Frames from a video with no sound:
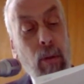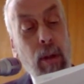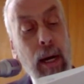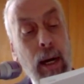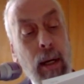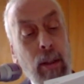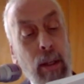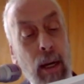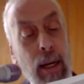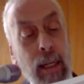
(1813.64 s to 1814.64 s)

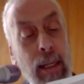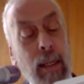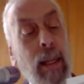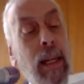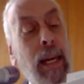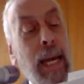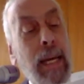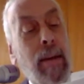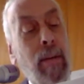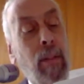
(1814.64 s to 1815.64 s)
Drahnai,
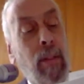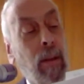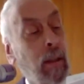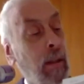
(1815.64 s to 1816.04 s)
length,